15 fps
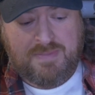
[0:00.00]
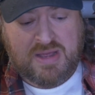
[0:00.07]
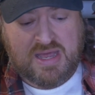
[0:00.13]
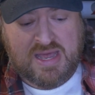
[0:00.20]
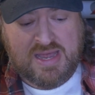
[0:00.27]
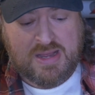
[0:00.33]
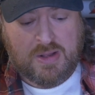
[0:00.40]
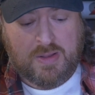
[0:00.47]

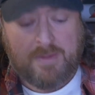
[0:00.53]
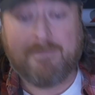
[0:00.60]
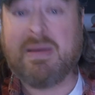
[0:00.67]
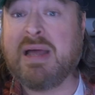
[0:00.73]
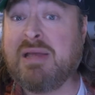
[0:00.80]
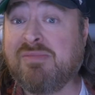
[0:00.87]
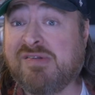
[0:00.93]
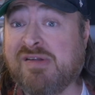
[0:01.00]
pile
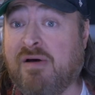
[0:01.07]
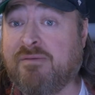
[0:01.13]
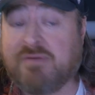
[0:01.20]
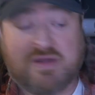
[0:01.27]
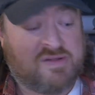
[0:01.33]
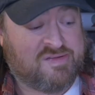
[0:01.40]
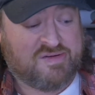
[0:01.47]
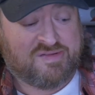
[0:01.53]
by himself
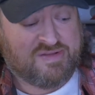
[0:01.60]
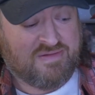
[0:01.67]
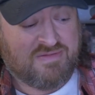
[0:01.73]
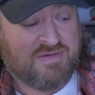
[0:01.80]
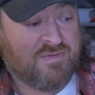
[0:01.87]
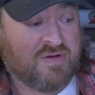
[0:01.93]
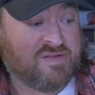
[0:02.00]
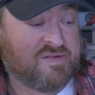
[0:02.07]
because he doesn't have
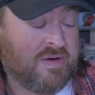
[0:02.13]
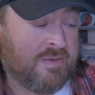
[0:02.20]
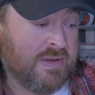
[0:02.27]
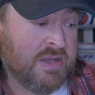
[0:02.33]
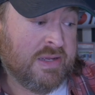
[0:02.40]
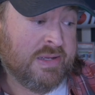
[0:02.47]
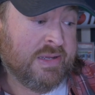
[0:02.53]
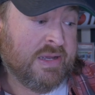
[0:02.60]
any friends there.
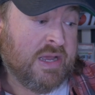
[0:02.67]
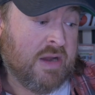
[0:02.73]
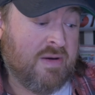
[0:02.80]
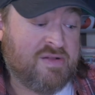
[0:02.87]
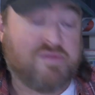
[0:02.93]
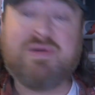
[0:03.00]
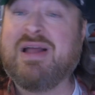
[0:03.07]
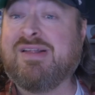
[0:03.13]
All
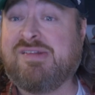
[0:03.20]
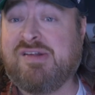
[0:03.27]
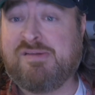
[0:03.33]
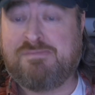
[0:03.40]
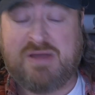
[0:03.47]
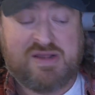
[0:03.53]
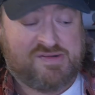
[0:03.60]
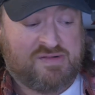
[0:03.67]
right, so we got
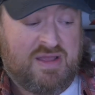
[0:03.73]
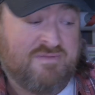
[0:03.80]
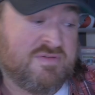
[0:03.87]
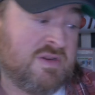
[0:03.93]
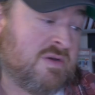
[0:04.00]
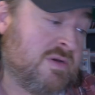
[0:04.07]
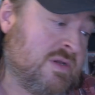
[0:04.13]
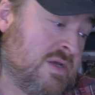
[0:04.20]
six packs
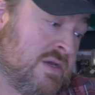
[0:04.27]
left, and